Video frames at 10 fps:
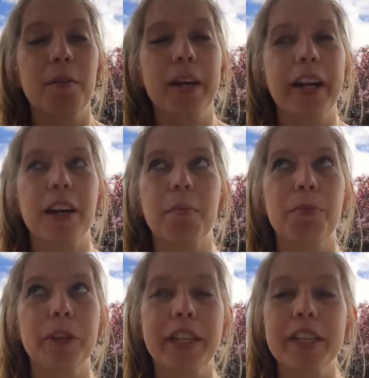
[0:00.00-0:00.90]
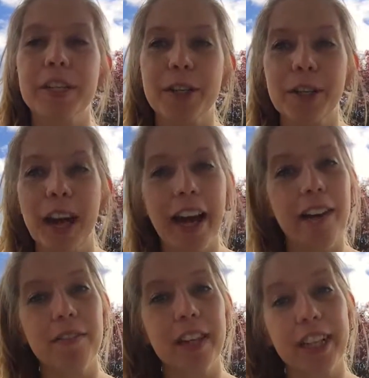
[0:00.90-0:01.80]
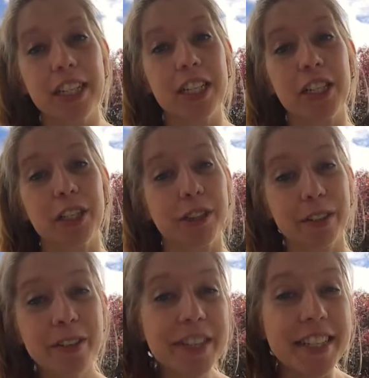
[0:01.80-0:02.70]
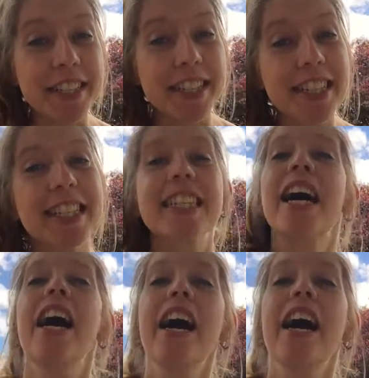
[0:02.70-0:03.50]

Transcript: we are pretty certain I have lichen sclerosis.